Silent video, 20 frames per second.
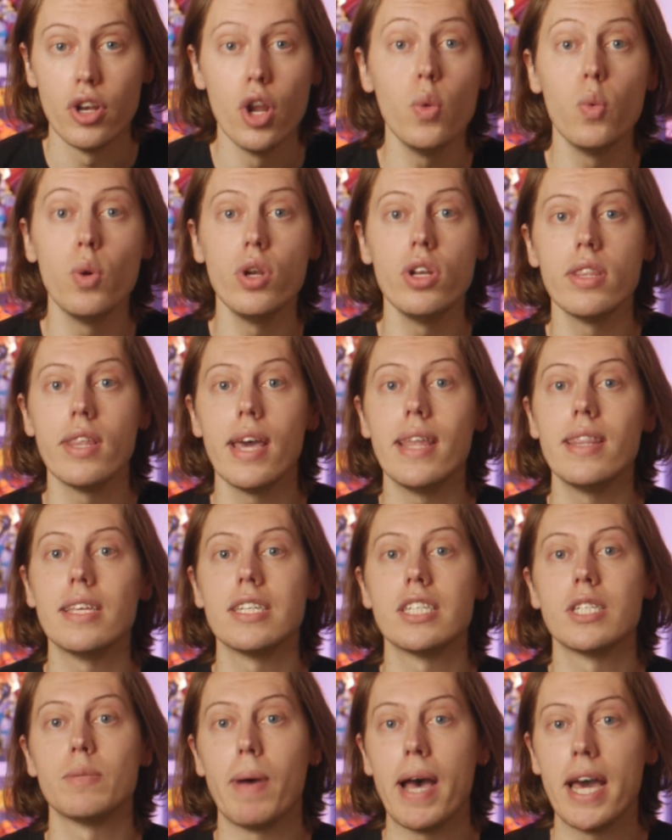wonder then that
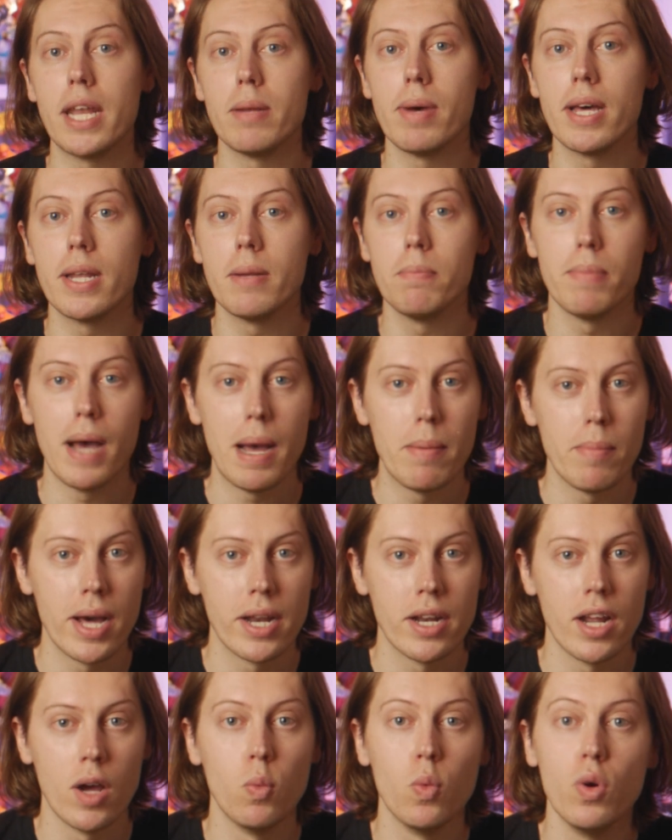Spider-Man,
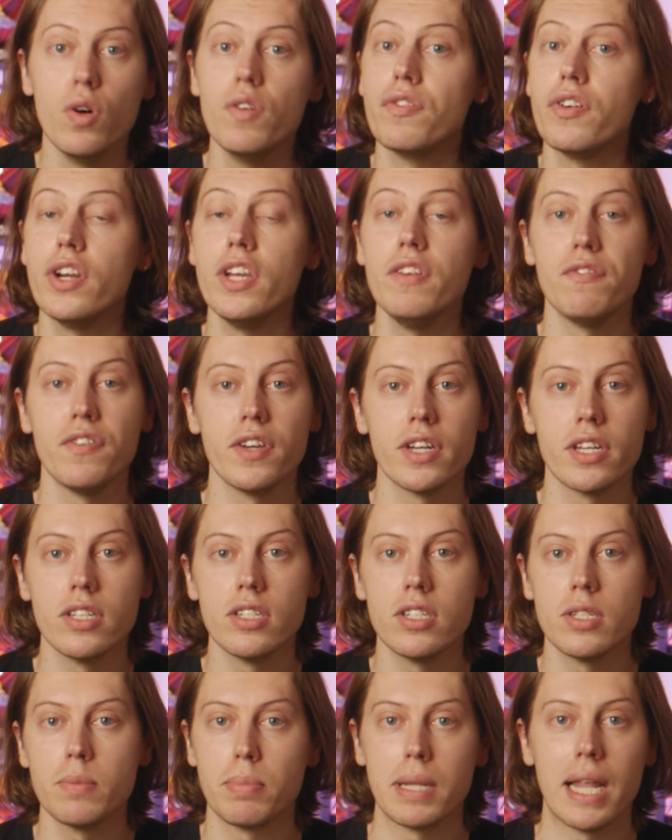Batman, and Wolverine
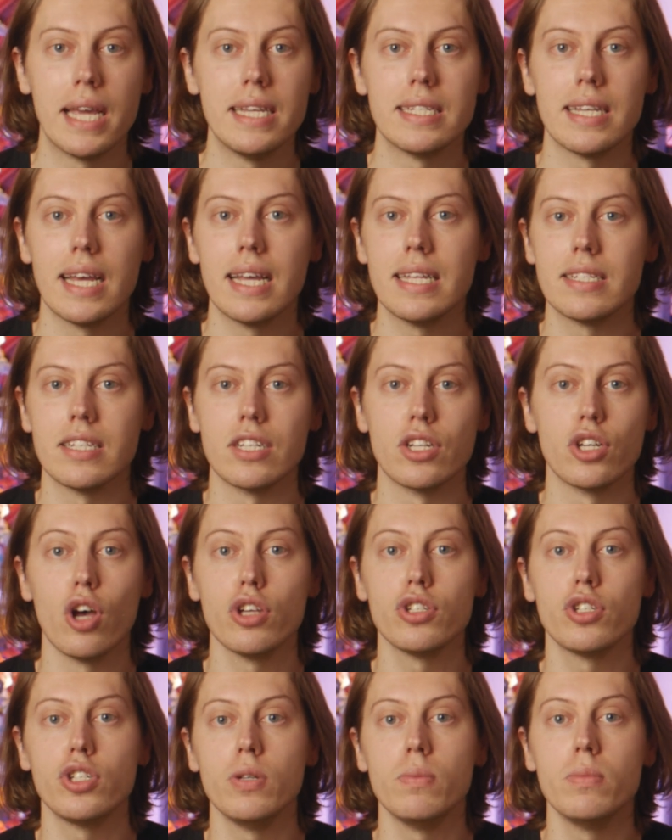figures, playsets, and
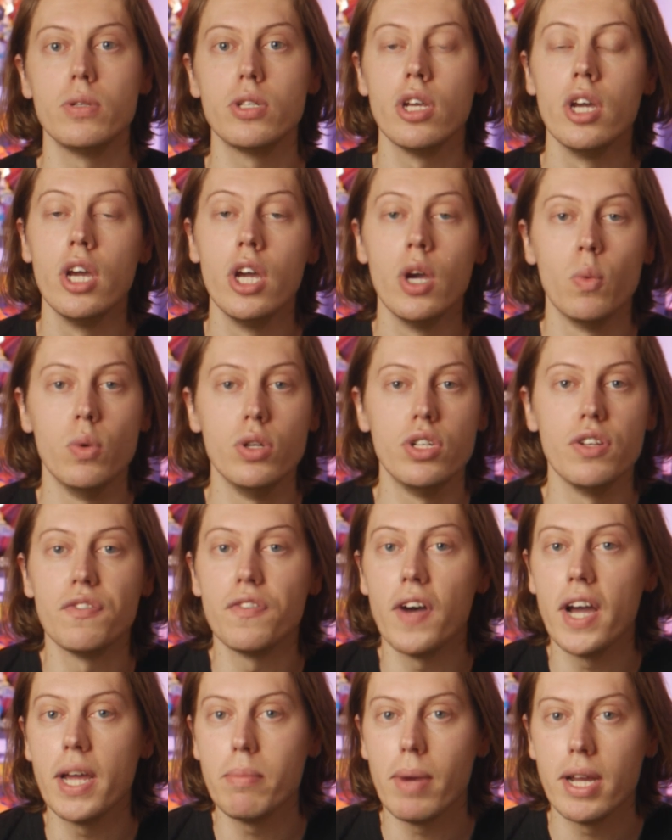costumes would
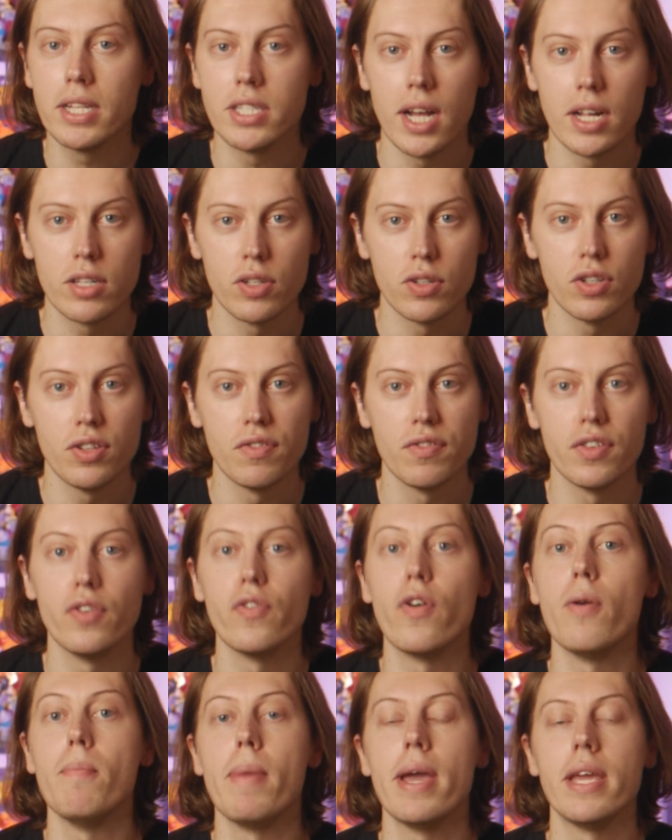define my childhood for the
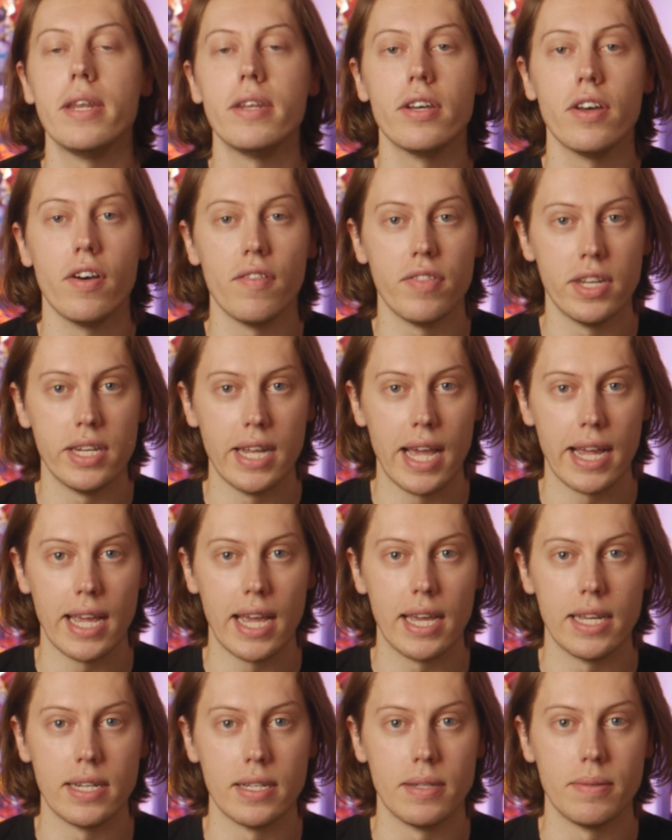remainder of the decade.